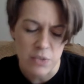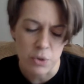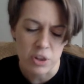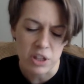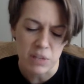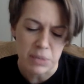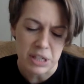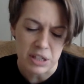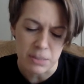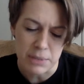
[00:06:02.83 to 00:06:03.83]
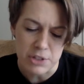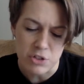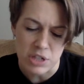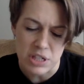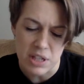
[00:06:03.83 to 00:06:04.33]
worthy of being the
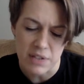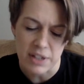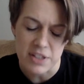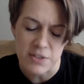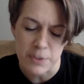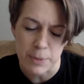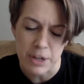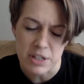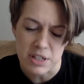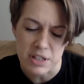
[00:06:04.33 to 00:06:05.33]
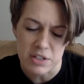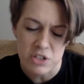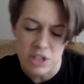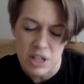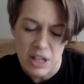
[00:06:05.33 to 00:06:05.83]
mistress of Hunsford
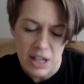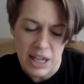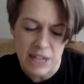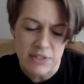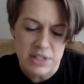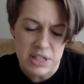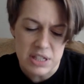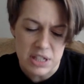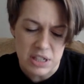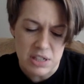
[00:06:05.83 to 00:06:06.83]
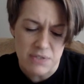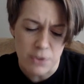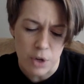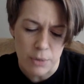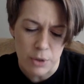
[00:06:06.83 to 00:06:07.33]
Parsonage, and of assisting to
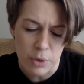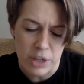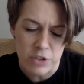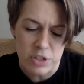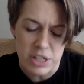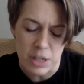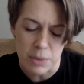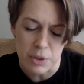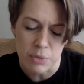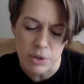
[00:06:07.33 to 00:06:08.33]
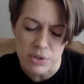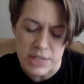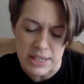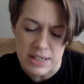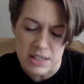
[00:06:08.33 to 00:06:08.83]
form a quadrille table at
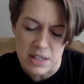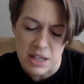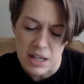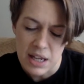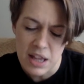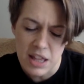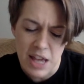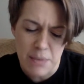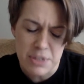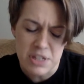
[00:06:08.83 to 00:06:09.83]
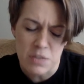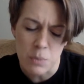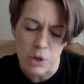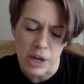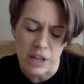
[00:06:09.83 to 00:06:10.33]
Rosings, in the absence of
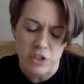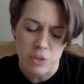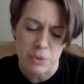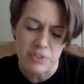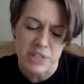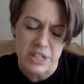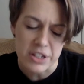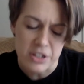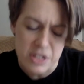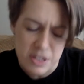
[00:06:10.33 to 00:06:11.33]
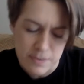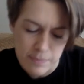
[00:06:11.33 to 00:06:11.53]
more eligible visitors.